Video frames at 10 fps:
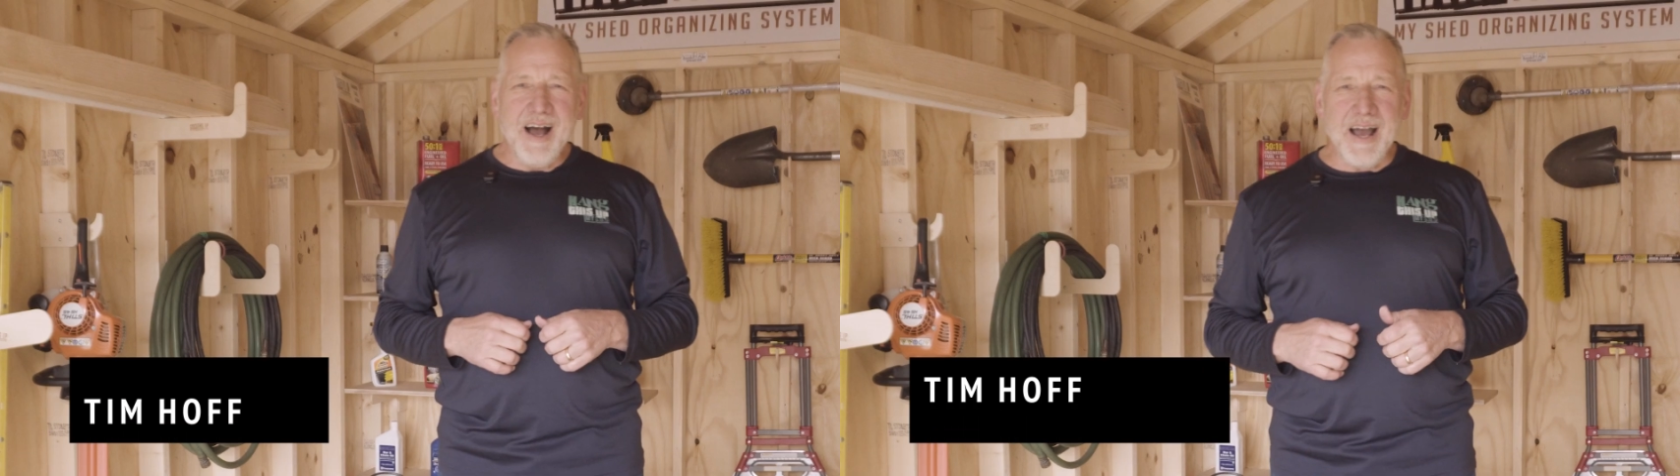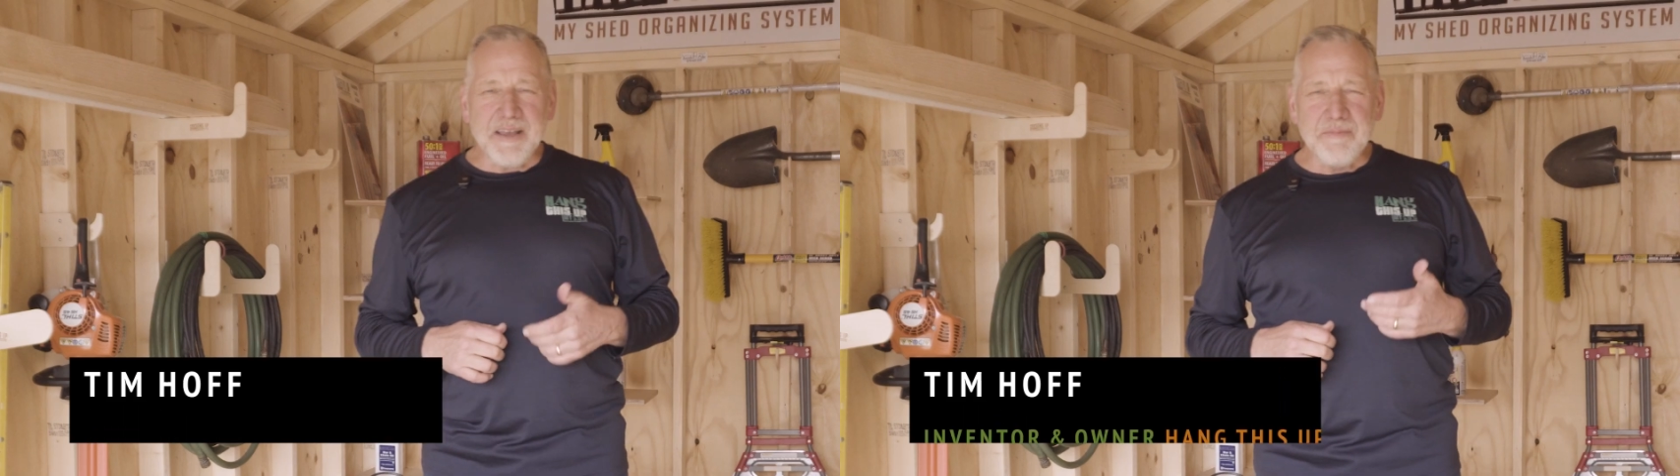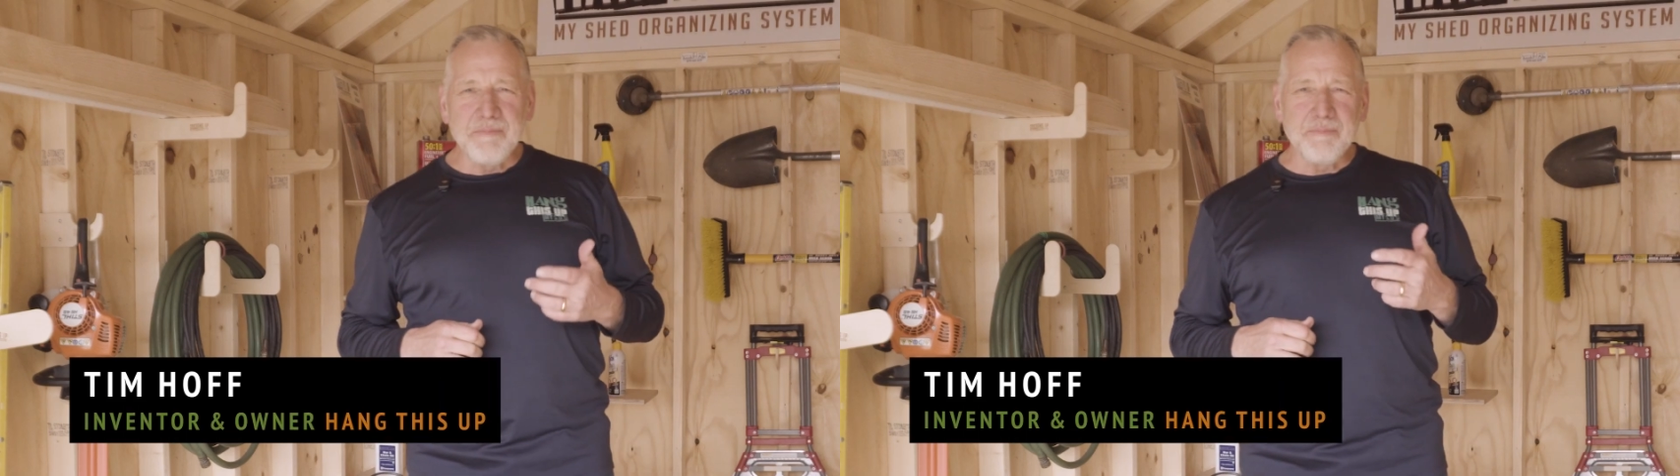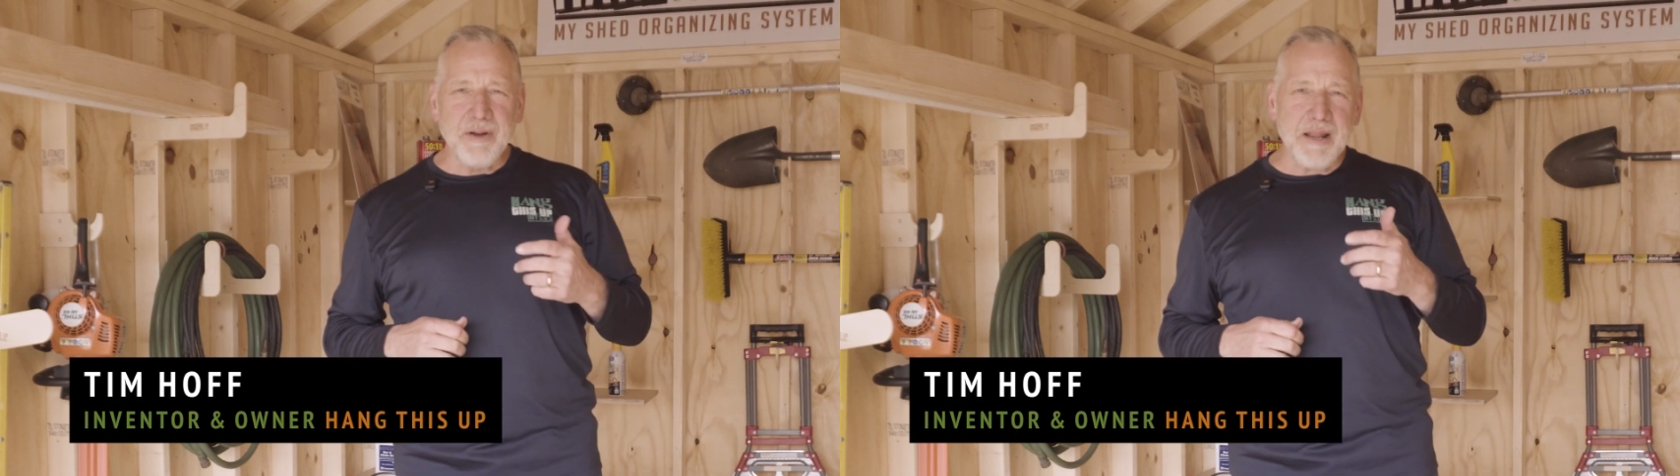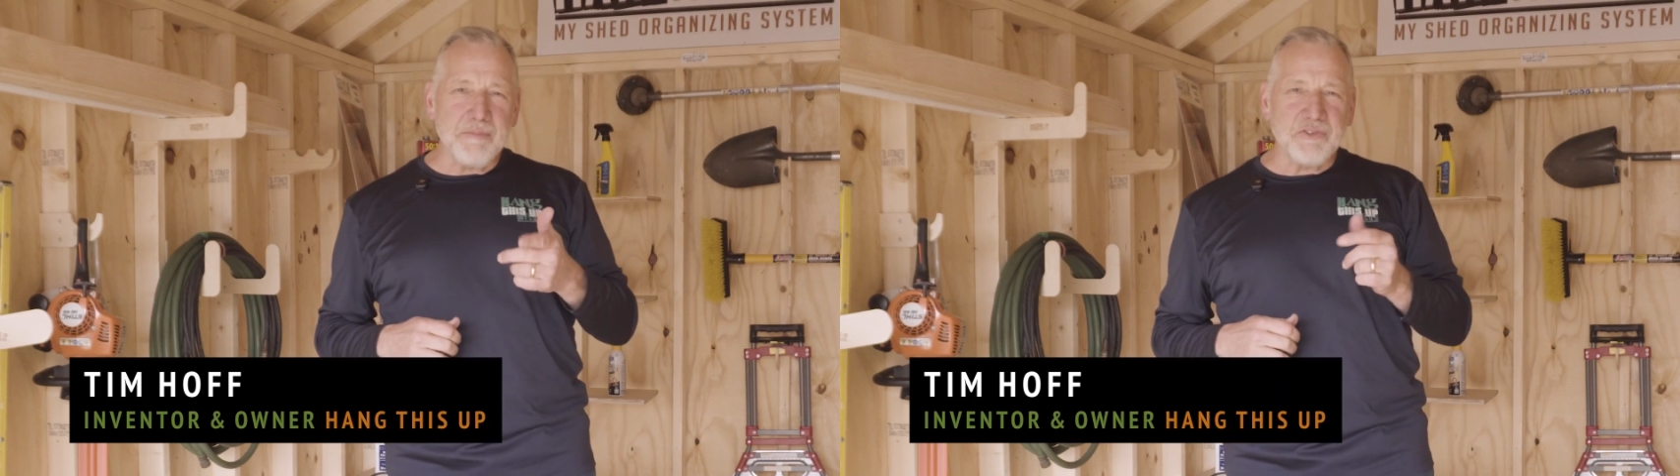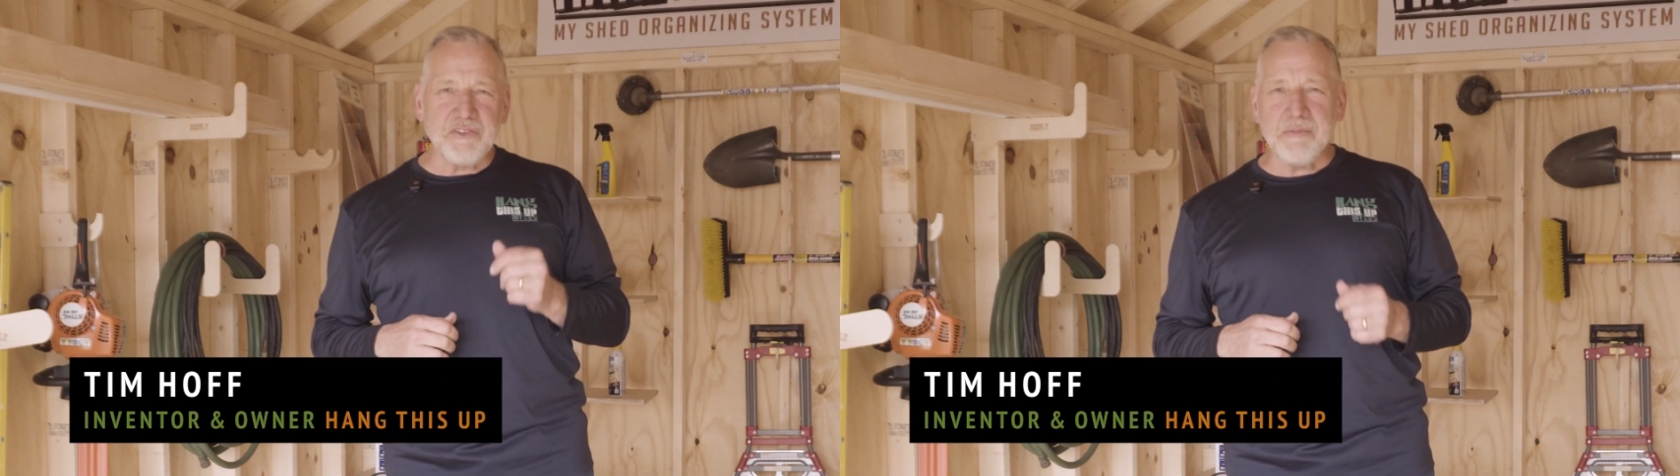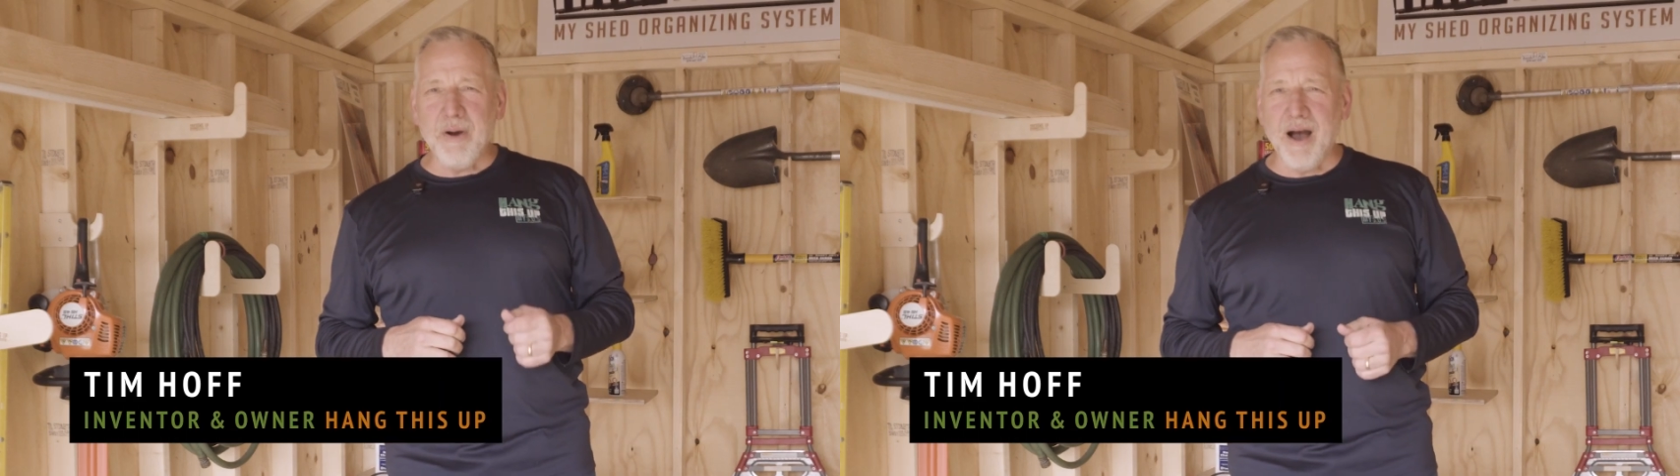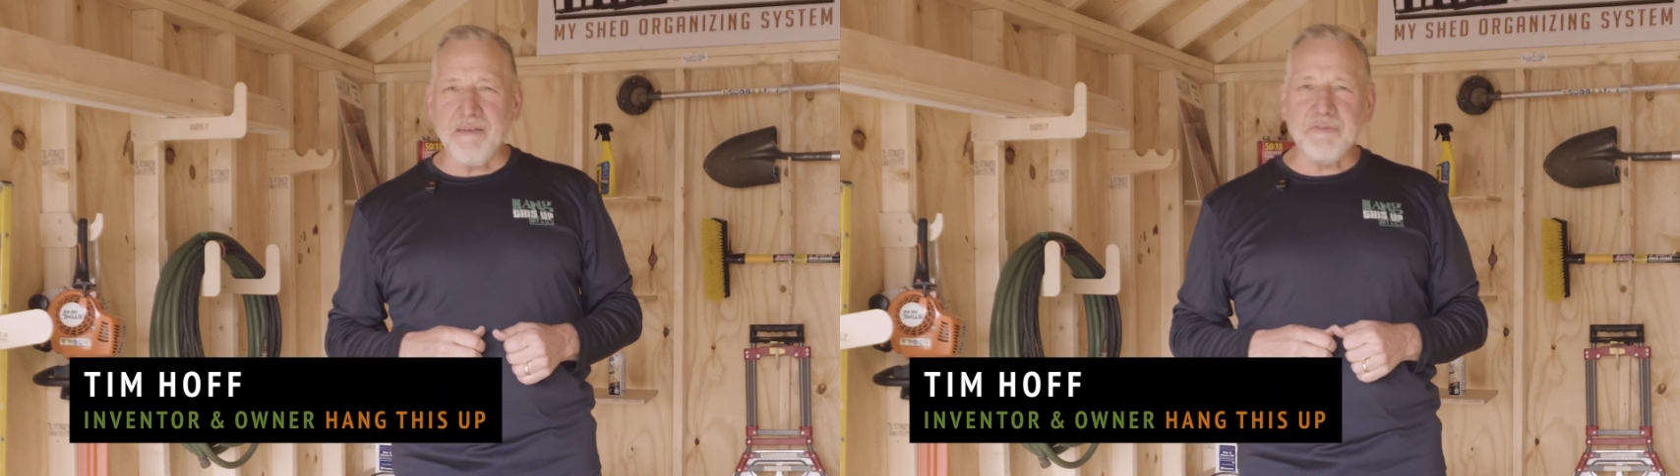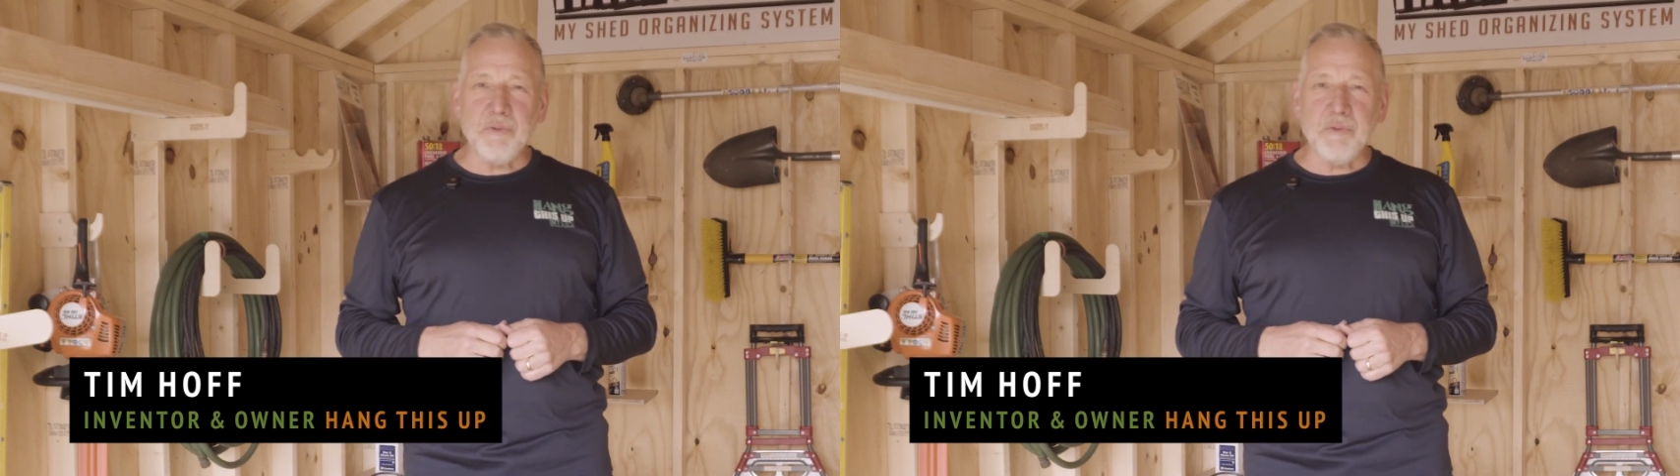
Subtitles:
Hi, my name is Tim Hoff.